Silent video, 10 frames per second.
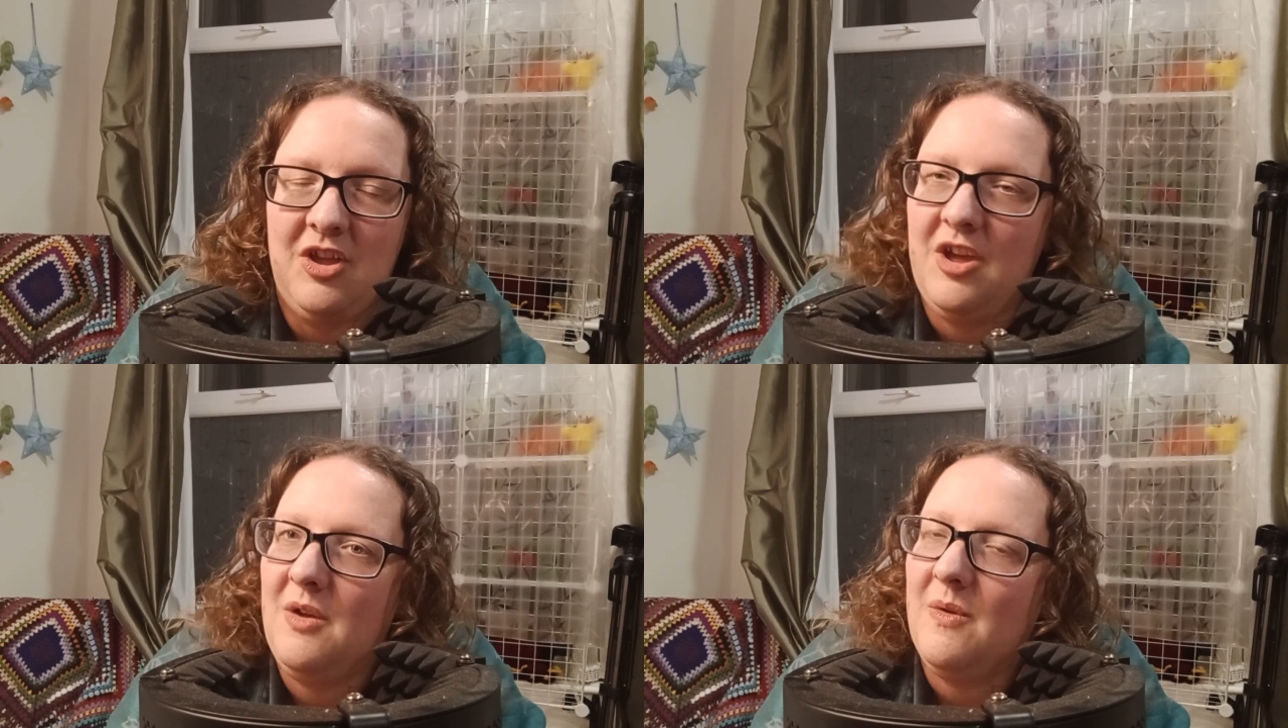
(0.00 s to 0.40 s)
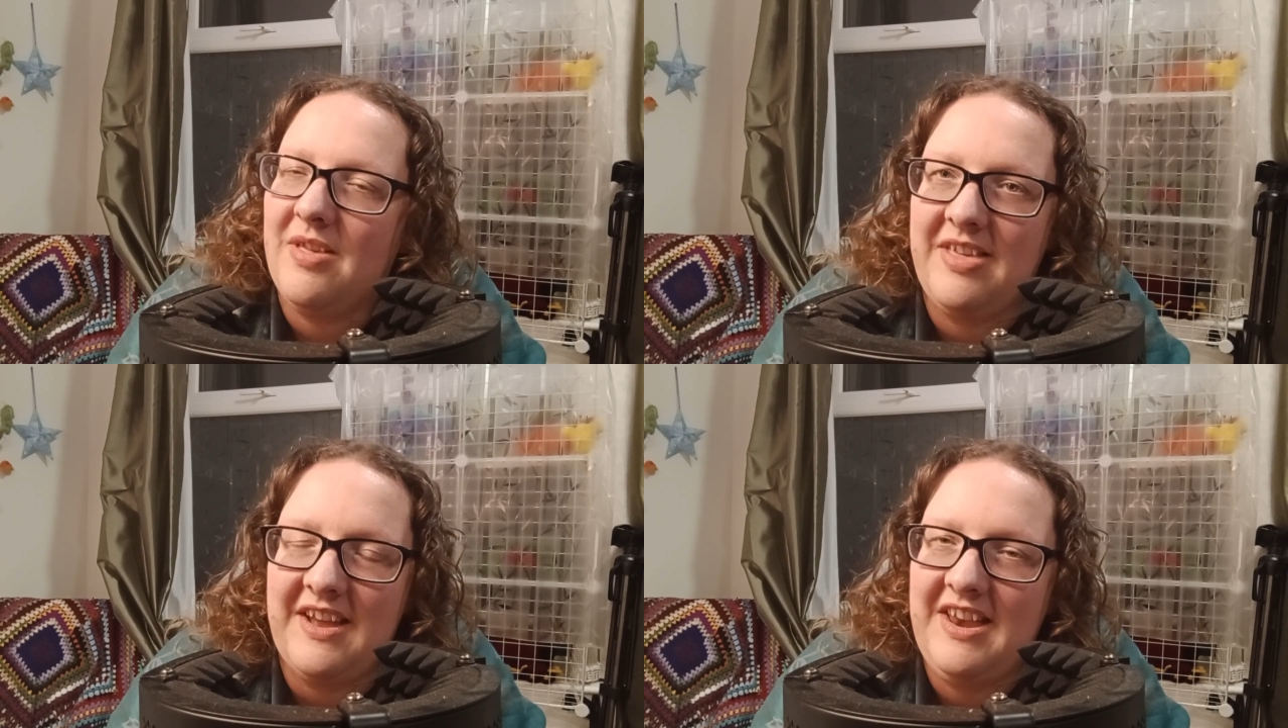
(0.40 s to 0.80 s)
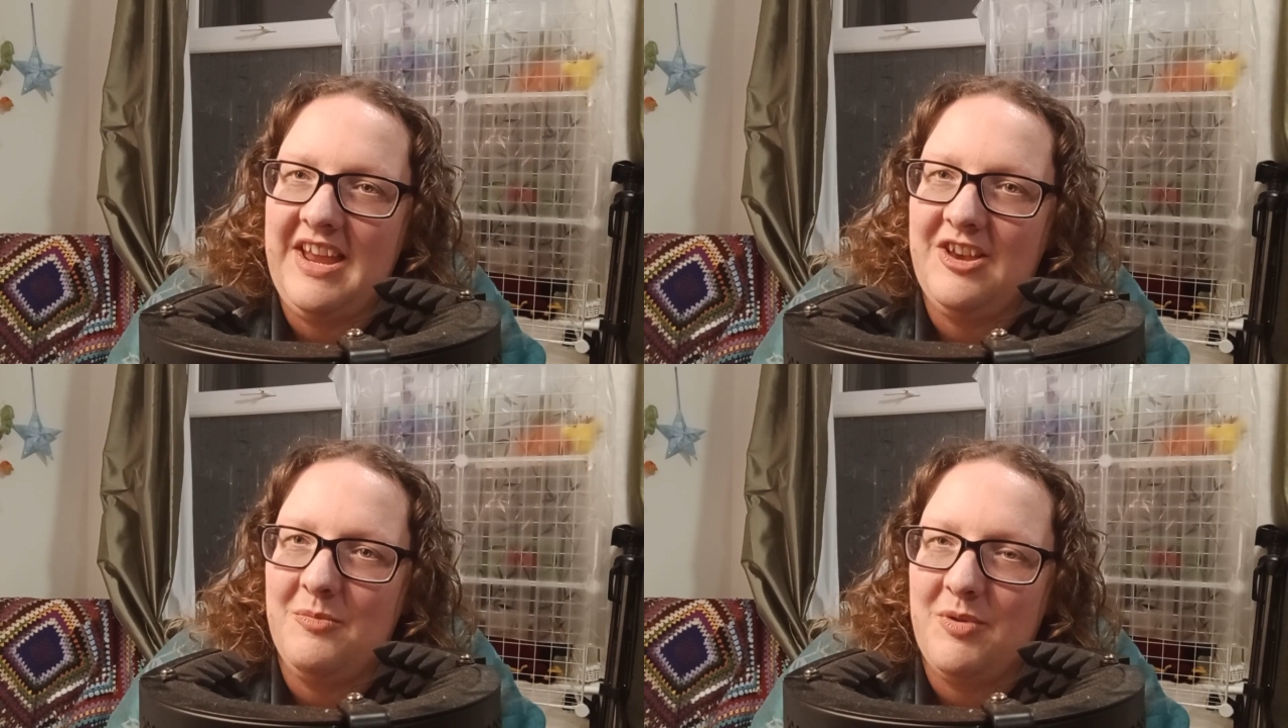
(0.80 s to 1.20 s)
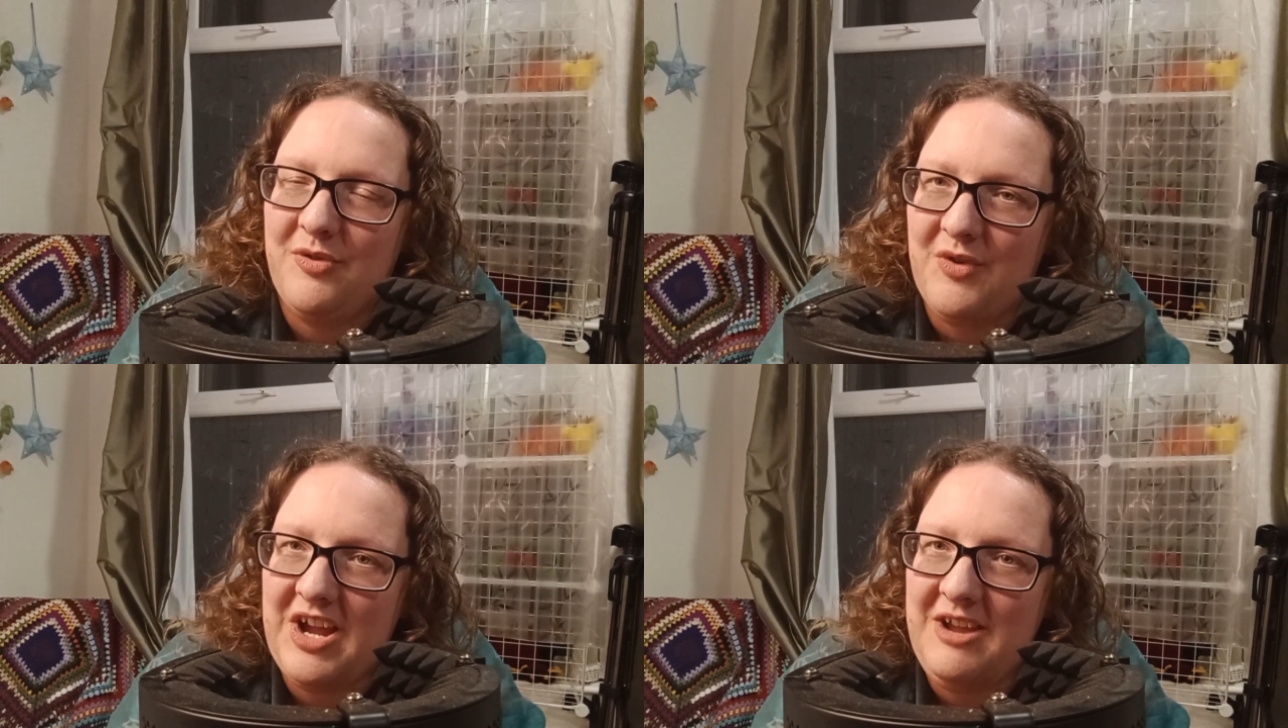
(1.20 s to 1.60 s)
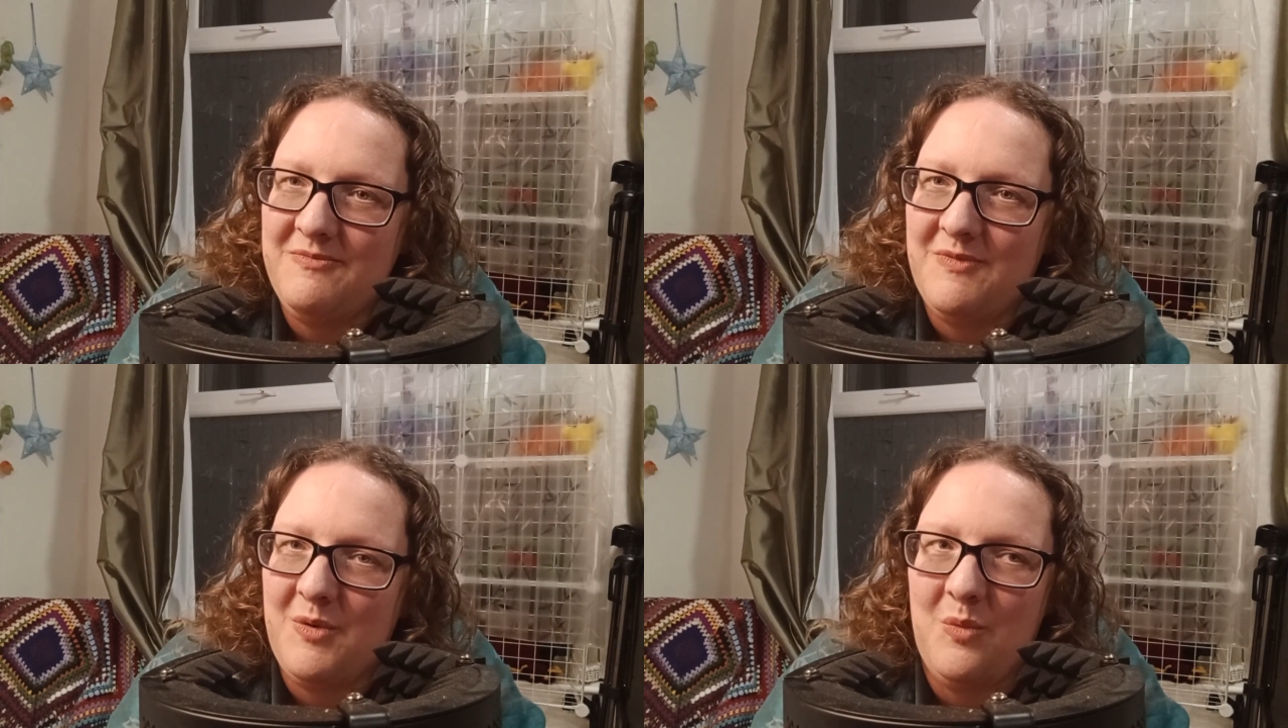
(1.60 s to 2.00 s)
use technique number 3,
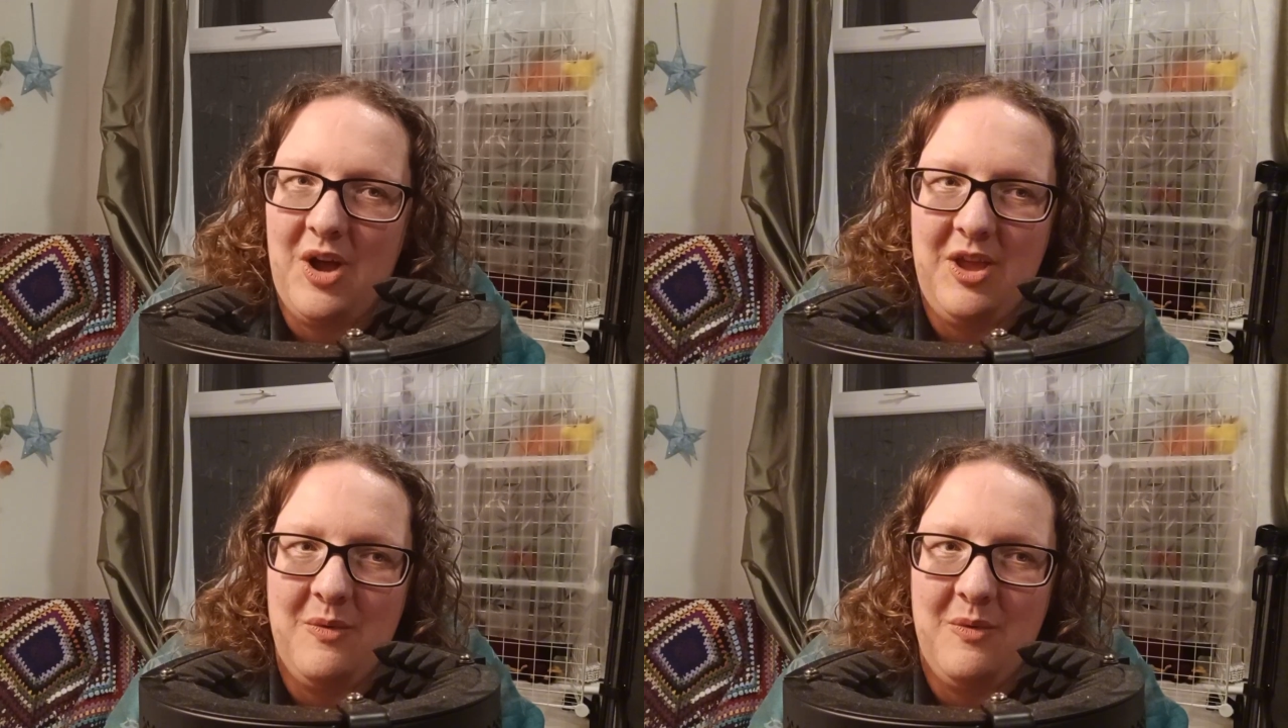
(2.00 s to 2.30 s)
where